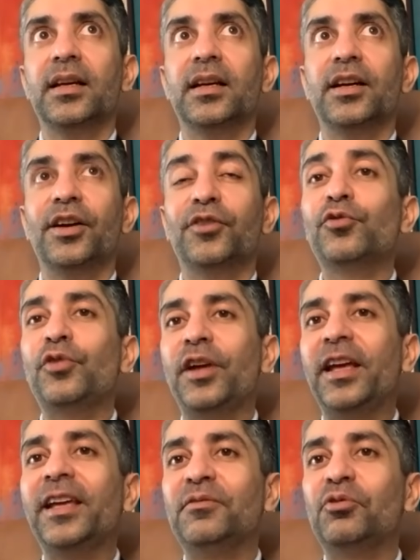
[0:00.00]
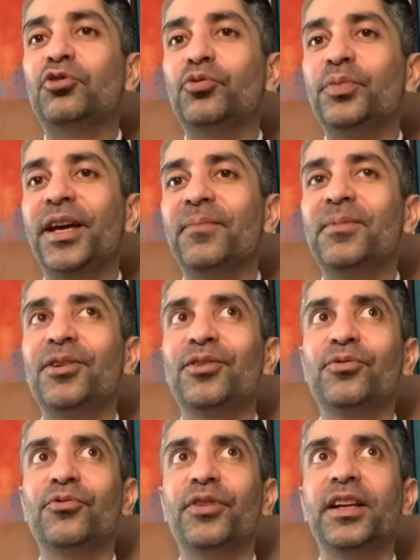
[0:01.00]
uh, to, to be able
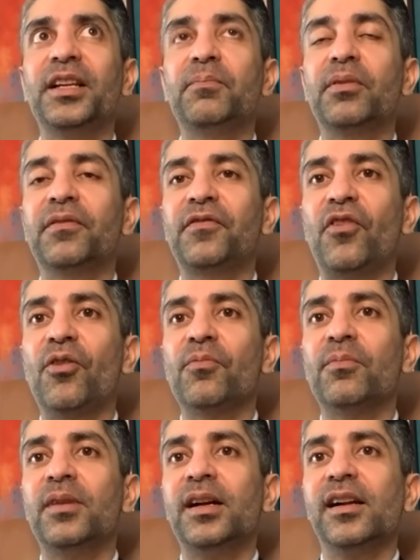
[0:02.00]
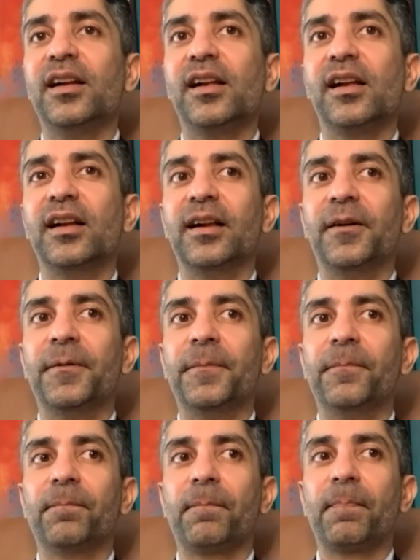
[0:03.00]
to really perform
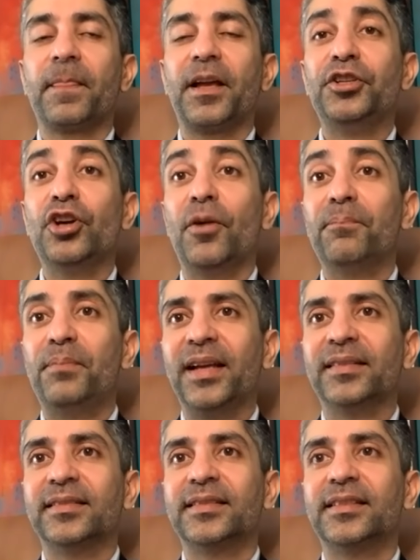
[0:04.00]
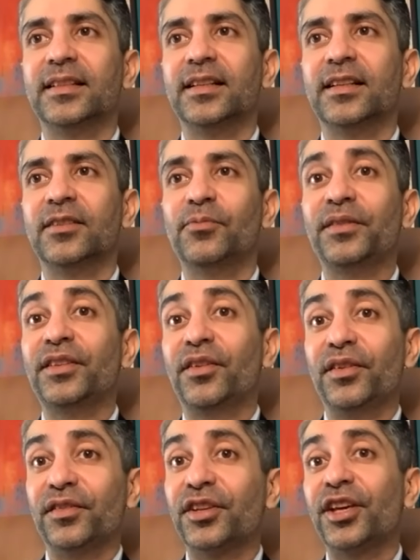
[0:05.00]
um, your best uh, when
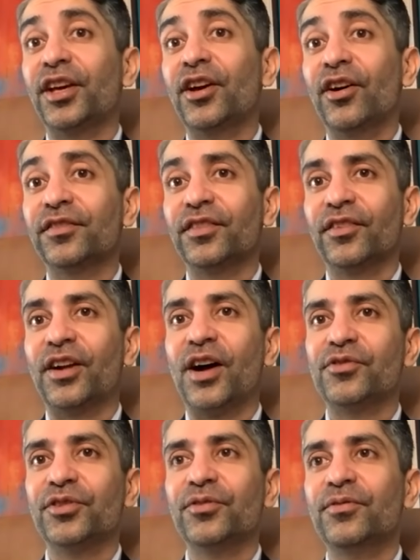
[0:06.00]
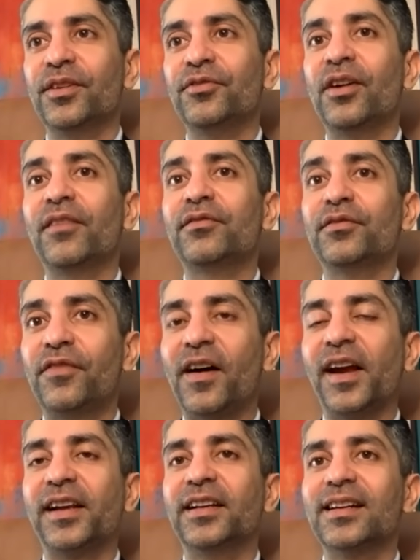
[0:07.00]
there is chaos around you and you have to
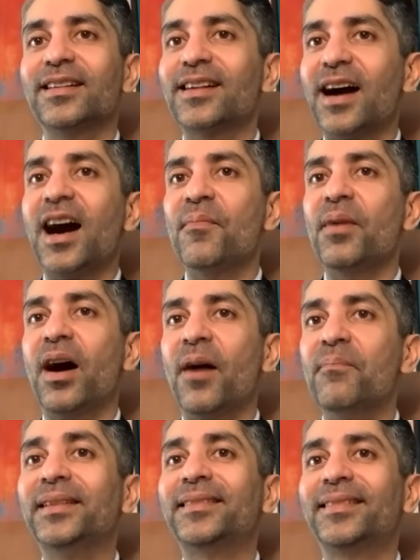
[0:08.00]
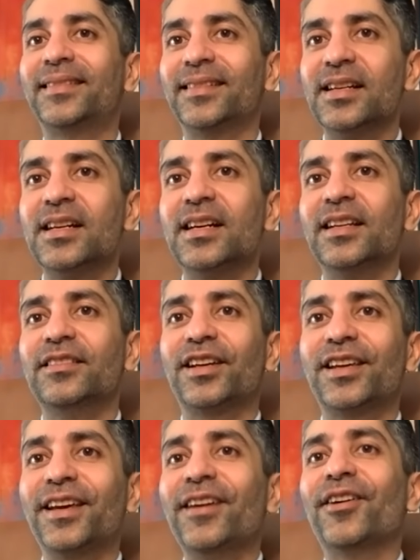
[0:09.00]
find calm amidst the
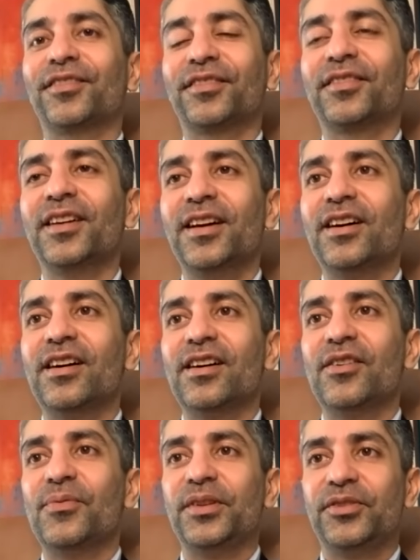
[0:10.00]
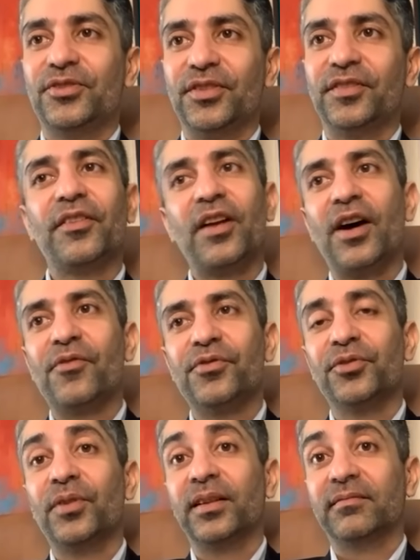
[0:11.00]
chaos uh, which is around
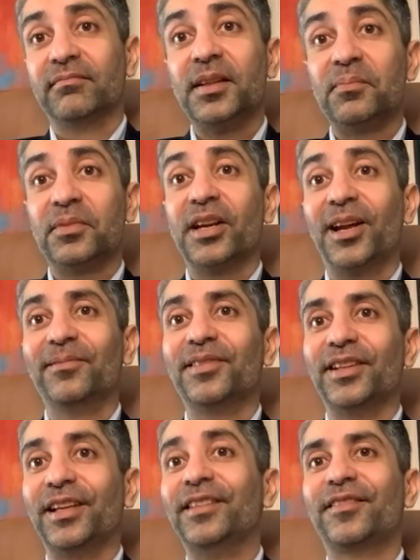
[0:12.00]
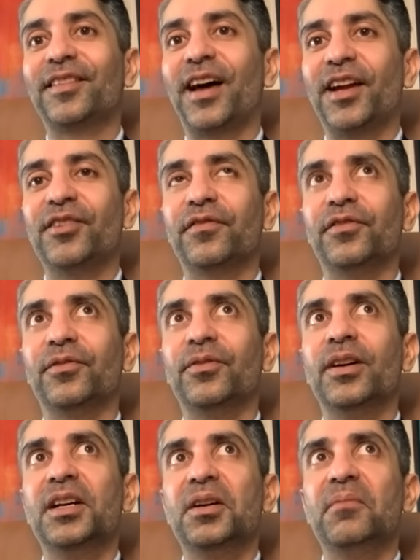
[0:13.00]
you and sometimes inside of you
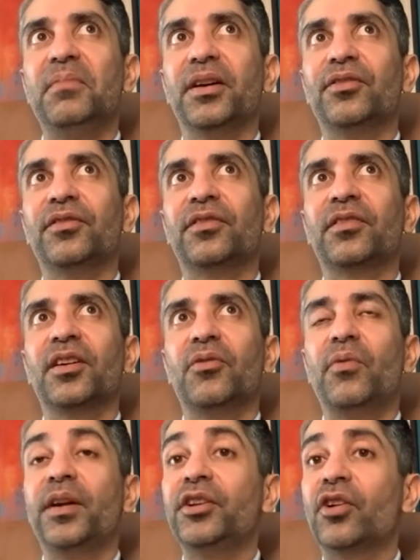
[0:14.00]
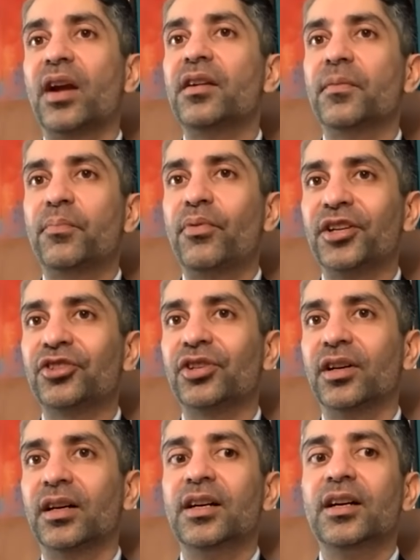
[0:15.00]
because when you're under
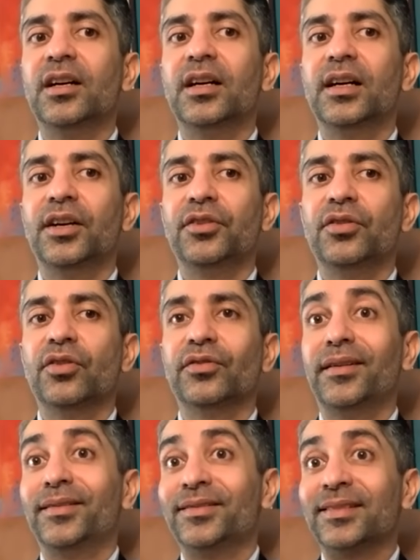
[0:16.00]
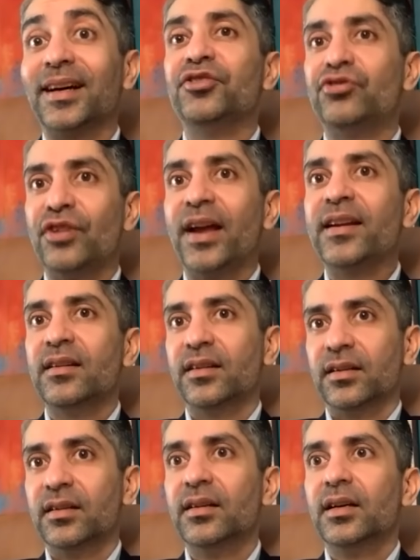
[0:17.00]
pressure uh, you know there's
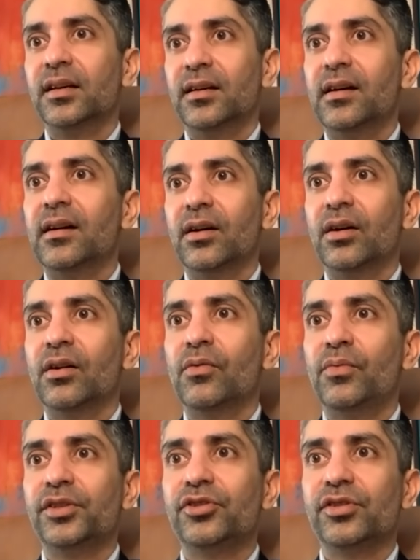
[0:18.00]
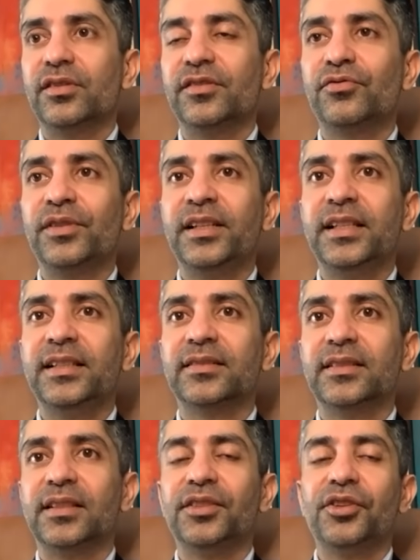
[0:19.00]
adrenaline uh, which is
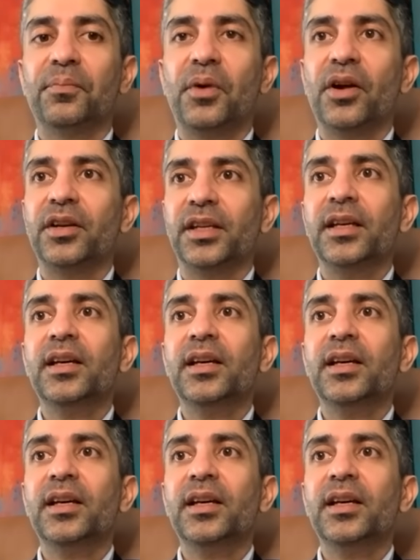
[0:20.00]
released in your body.